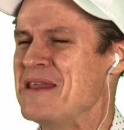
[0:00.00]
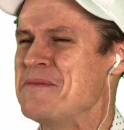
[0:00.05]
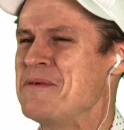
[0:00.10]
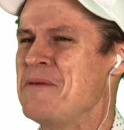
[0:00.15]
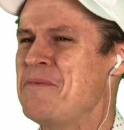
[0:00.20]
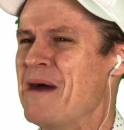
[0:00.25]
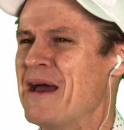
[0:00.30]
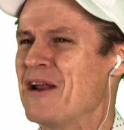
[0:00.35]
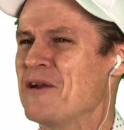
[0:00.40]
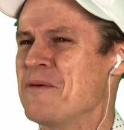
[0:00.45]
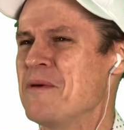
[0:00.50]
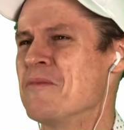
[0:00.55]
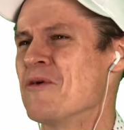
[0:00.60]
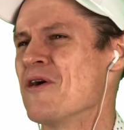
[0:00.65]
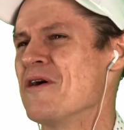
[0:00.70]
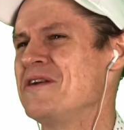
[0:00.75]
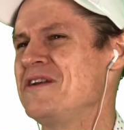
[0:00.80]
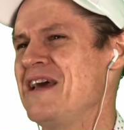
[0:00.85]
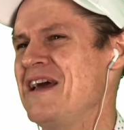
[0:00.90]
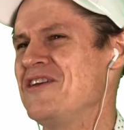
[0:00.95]
be paying a little bit more
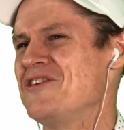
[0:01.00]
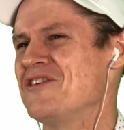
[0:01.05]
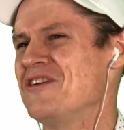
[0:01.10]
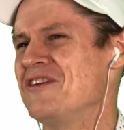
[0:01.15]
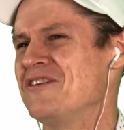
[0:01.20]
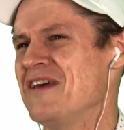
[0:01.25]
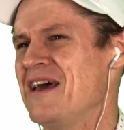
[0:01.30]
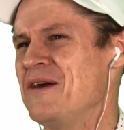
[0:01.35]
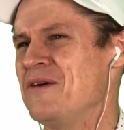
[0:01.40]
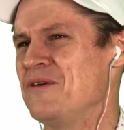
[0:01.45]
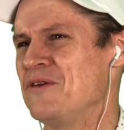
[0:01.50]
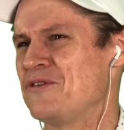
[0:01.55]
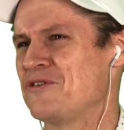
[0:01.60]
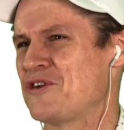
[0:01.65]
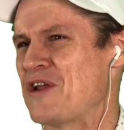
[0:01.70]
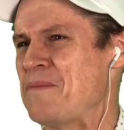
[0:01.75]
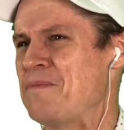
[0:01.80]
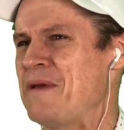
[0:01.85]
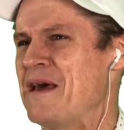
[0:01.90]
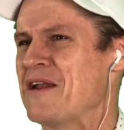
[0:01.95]
attention as they
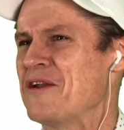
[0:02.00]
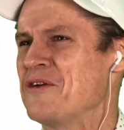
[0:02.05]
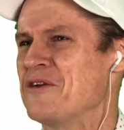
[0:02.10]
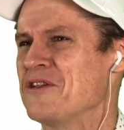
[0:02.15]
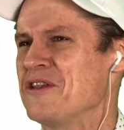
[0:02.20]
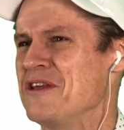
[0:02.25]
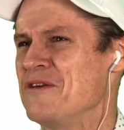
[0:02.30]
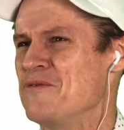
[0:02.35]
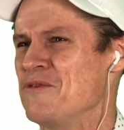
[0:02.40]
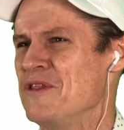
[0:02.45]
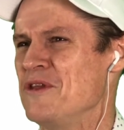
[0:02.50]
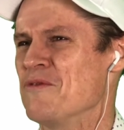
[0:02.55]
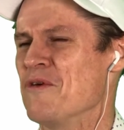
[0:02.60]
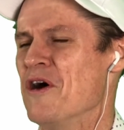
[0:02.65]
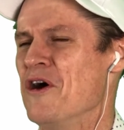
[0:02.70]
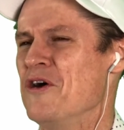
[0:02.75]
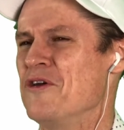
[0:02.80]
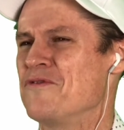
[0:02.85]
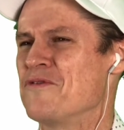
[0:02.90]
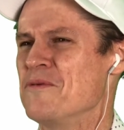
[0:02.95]
stepped out onto the
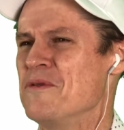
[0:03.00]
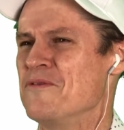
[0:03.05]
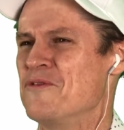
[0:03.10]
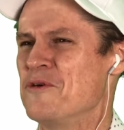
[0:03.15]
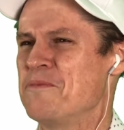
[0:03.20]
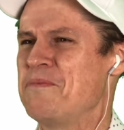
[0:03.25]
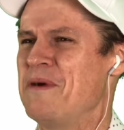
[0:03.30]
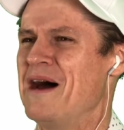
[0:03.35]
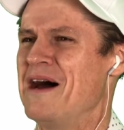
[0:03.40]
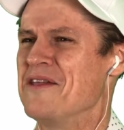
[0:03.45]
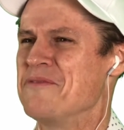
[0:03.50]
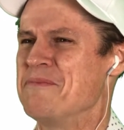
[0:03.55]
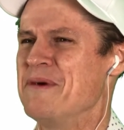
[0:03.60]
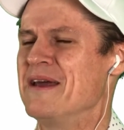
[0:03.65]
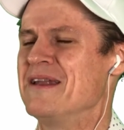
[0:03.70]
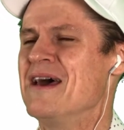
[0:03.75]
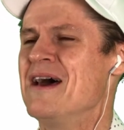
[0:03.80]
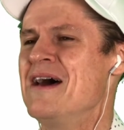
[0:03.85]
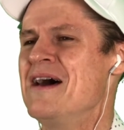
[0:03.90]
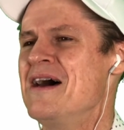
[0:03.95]
road from the footpath.
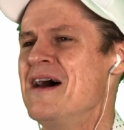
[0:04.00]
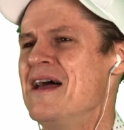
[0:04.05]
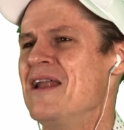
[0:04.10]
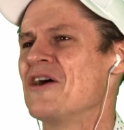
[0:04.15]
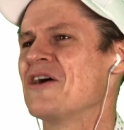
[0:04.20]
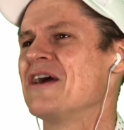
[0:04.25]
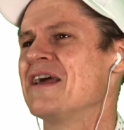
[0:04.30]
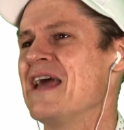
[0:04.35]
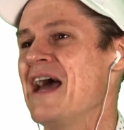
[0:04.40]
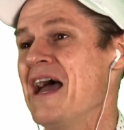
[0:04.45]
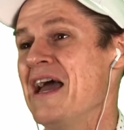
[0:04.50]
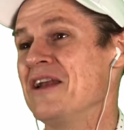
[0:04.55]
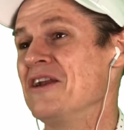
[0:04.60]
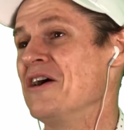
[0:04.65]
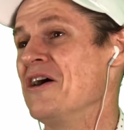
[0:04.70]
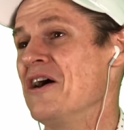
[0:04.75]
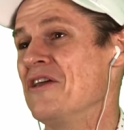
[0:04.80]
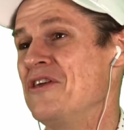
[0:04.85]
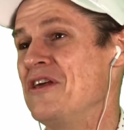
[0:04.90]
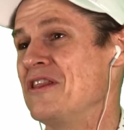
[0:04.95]
But look, again,
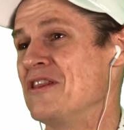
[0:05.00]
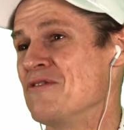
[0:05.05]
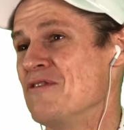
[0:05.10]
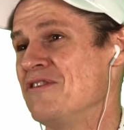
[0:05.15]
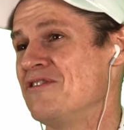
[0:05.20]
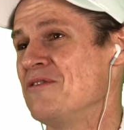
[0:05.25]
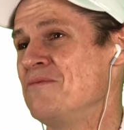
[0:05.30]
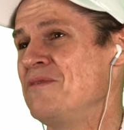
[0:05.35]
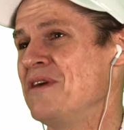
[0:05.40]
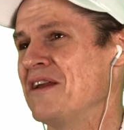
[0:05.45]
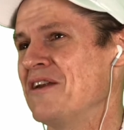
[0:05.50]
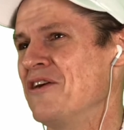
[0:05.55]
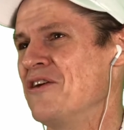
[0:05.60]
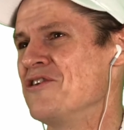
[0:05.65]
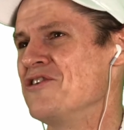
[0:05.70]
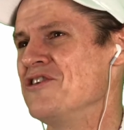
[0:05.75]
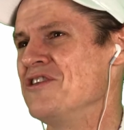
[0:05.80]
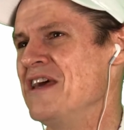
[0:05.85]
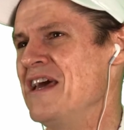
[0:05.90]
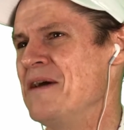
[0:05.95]
I think there is some
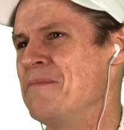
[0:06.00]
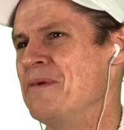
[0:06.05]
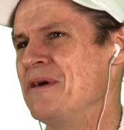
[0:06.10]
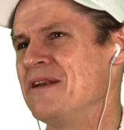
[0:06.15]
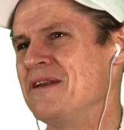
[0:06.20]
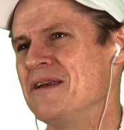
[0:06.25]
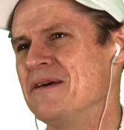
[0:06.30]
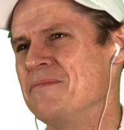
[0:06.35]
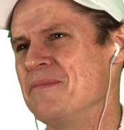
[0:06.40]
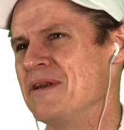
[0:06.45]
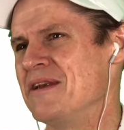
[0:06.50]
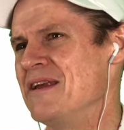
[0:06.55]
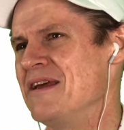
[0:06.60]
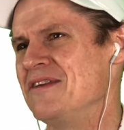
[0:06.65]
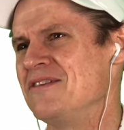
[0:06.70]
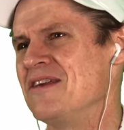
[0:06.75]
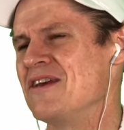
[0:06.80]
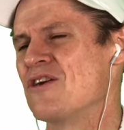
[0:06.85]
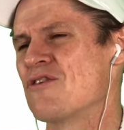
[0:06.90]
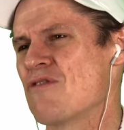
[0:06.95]
technology there, but
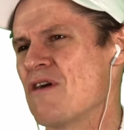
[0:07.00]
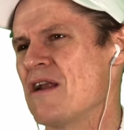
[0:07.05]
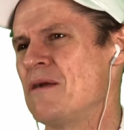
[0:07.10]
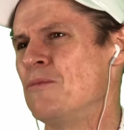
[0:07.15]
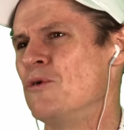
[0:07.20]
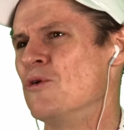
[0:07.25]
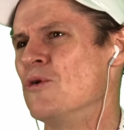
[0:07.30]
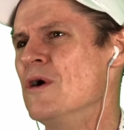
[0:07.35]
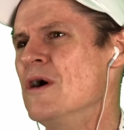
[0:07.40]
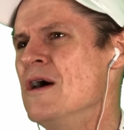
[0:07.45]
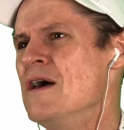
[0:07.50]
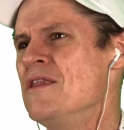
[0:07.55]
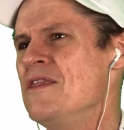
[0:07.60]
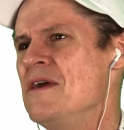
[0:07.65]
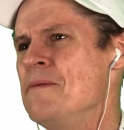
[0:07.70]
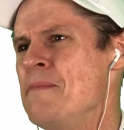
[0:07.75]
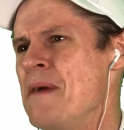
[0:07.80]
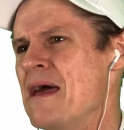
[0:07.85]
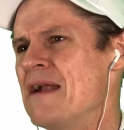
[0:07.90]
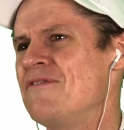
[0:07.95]
it's incredible the
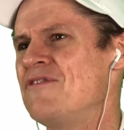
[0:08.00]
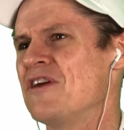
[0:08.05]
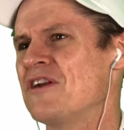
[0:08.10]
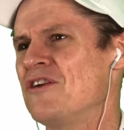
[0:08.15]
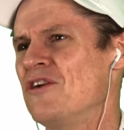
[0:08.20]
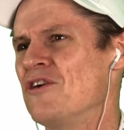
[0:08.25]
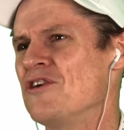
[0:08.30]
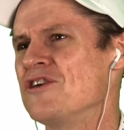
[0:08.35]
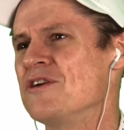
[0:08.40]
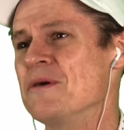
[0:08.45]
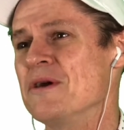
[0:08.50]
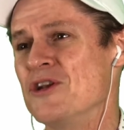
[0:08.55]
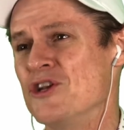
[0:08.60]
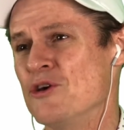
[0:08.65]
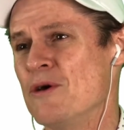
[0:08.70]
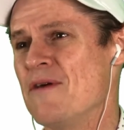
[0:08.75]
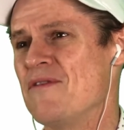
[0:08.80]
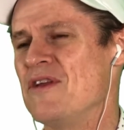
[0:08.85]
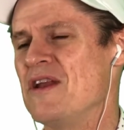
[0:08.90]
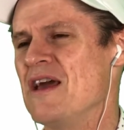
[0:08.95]
amount of technology we do
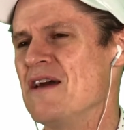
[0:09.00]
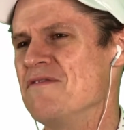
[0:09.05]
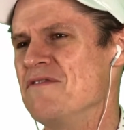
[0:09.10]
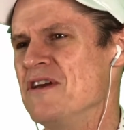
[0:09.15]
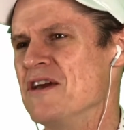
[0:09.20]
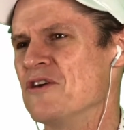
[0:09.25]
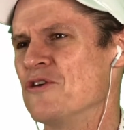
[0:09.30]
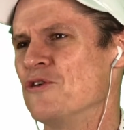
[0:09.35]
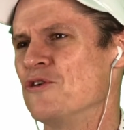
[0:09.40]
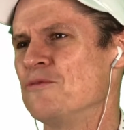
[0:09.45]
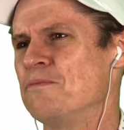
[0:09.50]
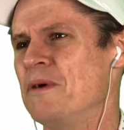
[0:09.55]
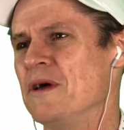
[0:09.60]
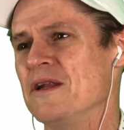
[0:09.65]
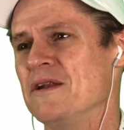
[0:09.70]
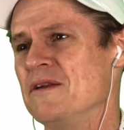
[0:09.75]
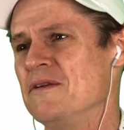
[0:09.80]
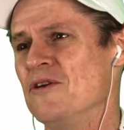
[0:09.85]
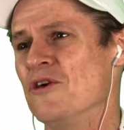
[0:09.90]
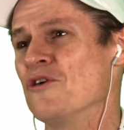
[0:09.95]
have in our vehicles,
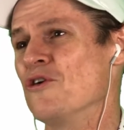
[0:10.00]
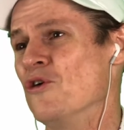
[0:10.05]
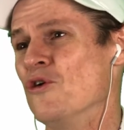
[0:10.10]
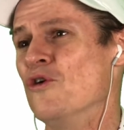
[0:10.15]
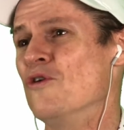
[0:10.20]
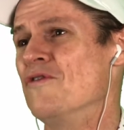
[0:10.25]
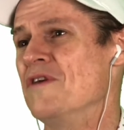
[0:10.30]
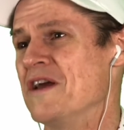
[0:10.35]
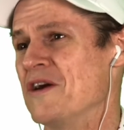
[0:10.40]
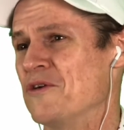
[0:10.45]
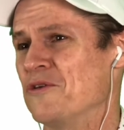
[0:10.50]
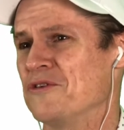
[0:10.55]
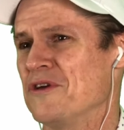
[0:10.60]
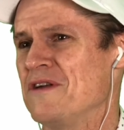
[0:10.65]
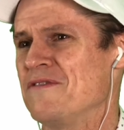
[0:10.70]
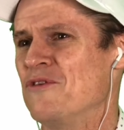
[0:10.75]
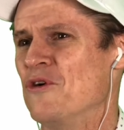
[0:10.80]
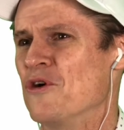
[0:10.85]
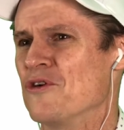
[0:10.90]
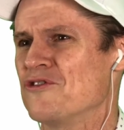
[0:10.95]
but not all vehicles,
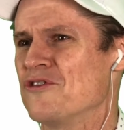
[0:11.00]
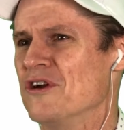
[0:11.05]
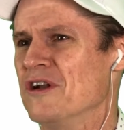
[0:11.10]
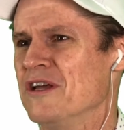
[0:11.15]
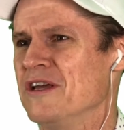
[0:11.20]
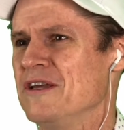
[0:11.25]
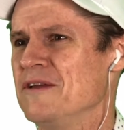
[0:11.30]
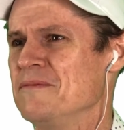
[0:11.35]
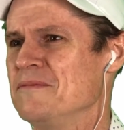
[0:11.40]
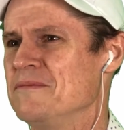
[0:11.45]
unfortunately.